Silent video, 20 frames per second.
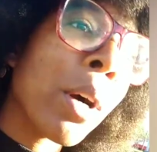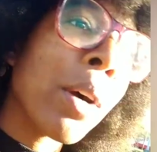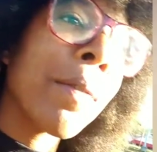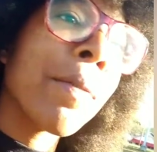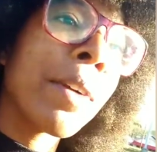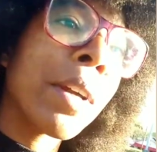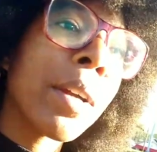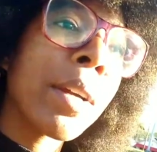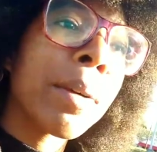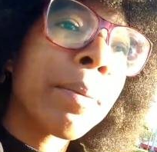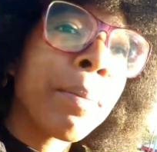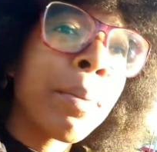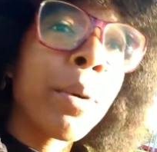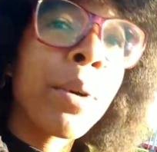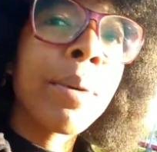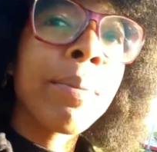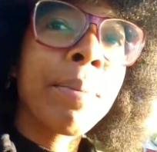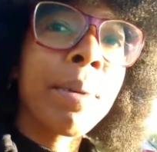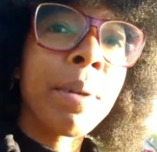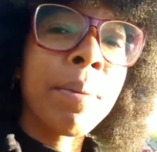are very
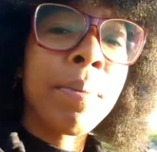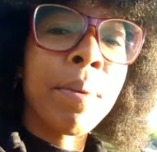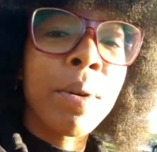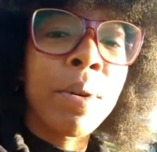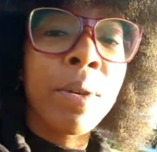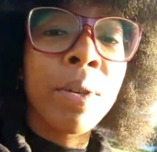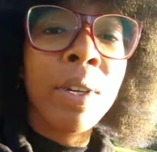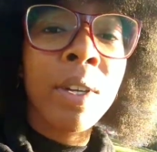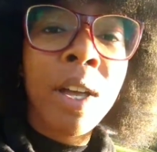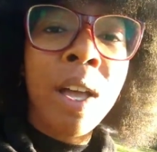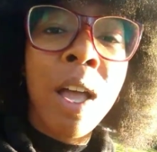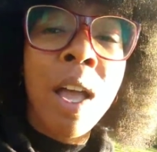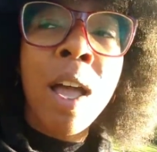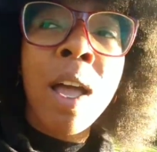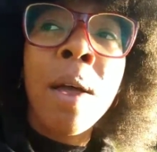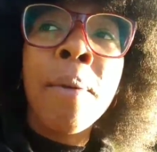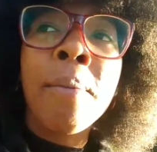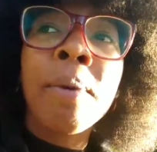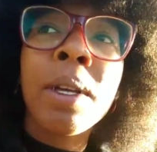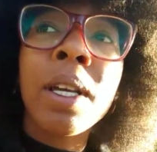important people
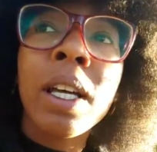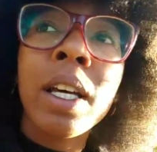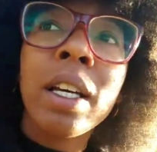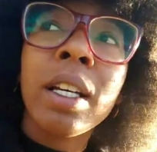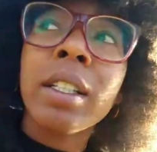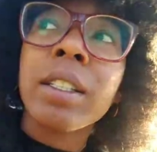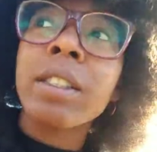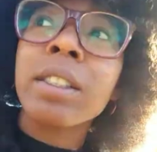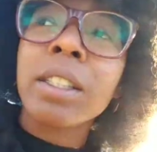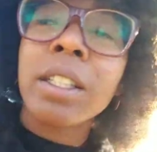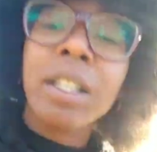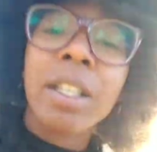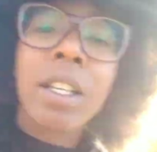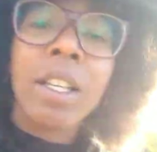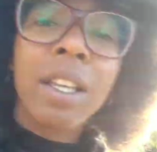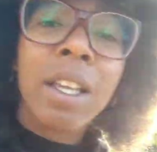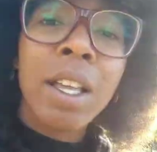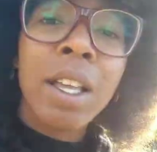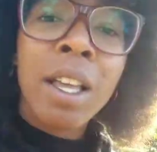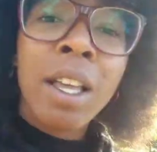because
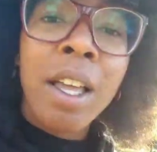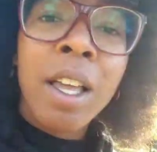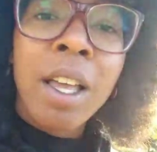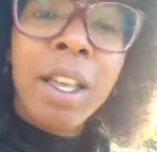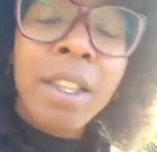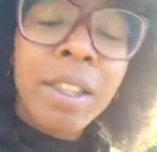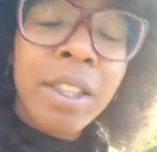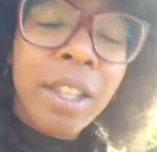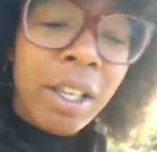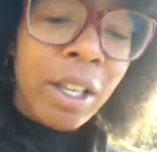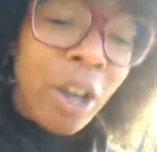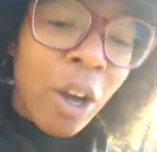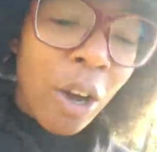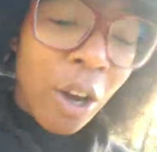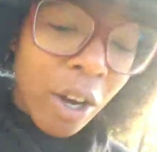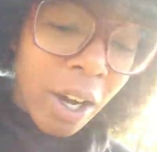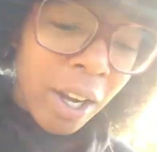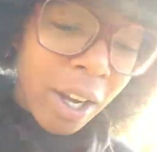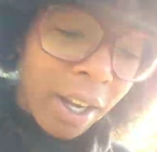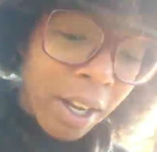they
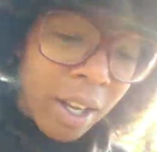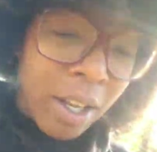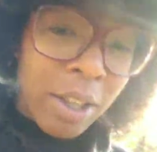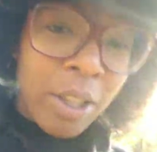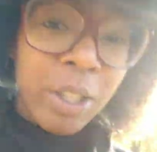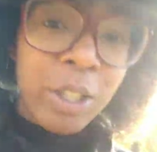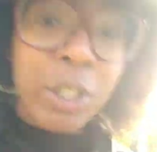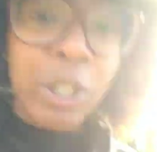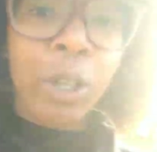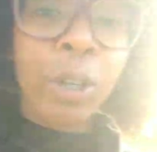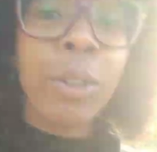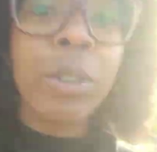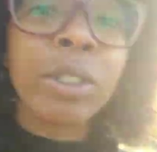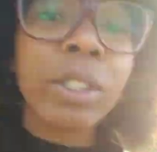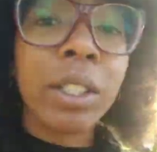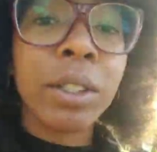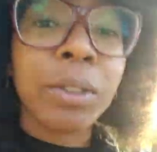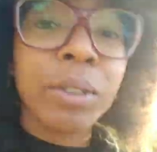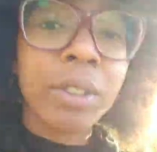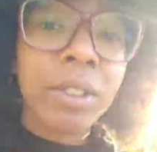are the
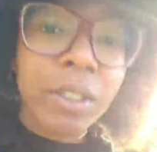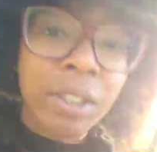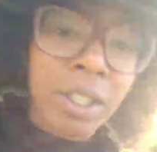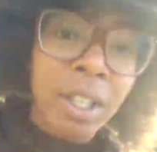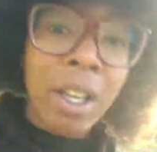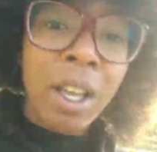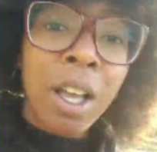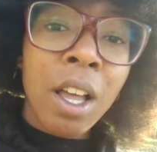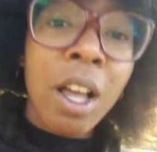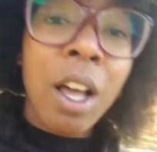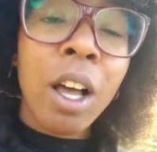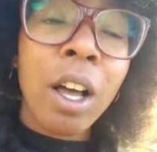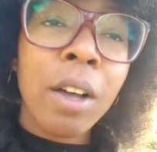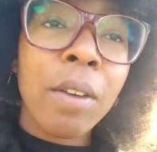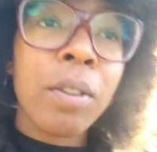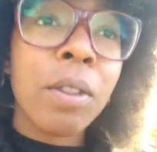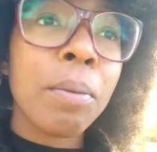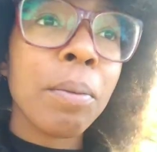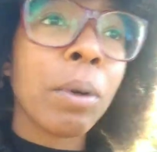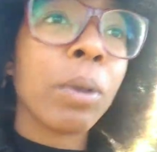chosen
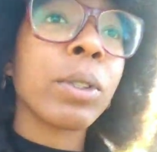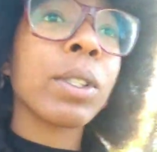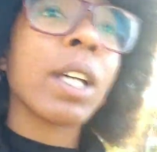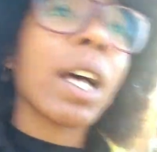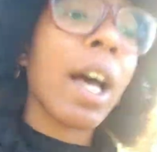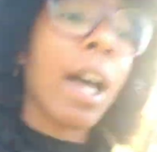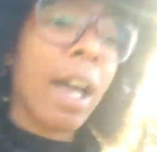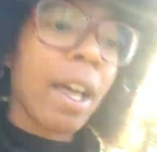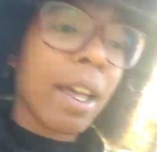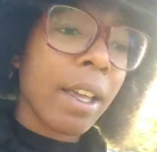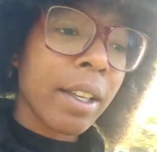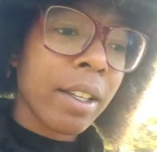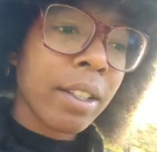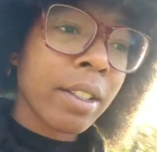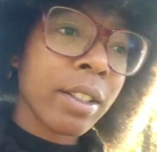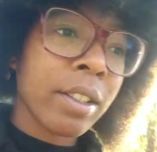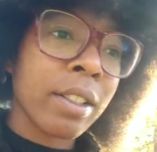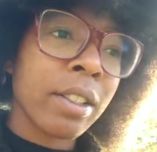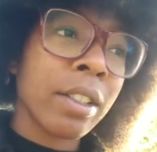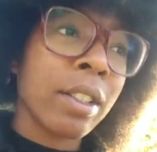of the Most High.
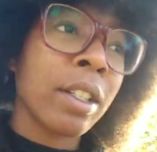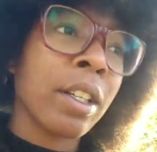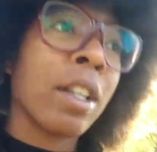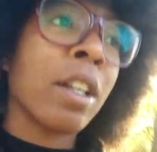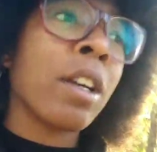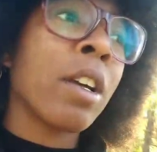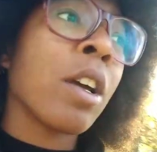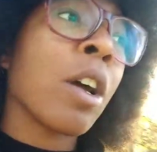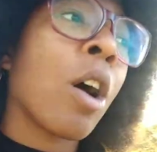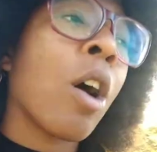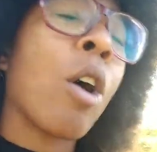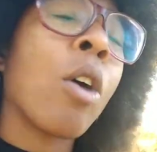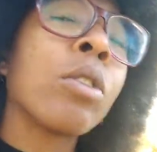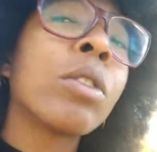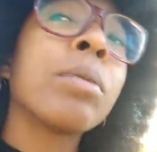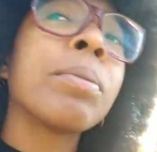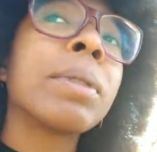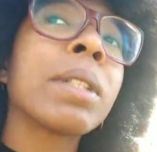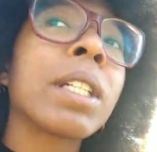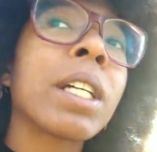
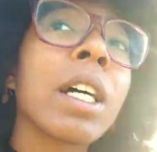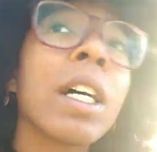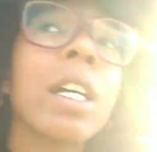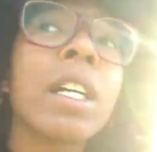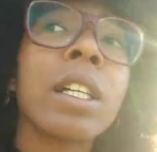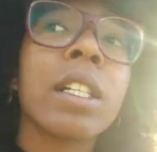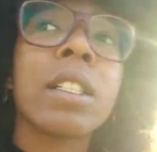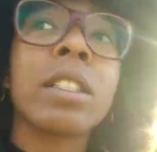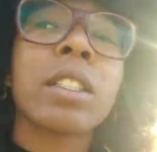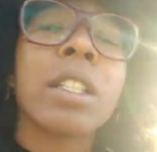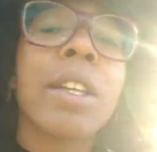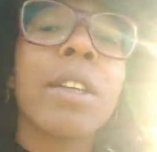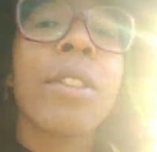Only because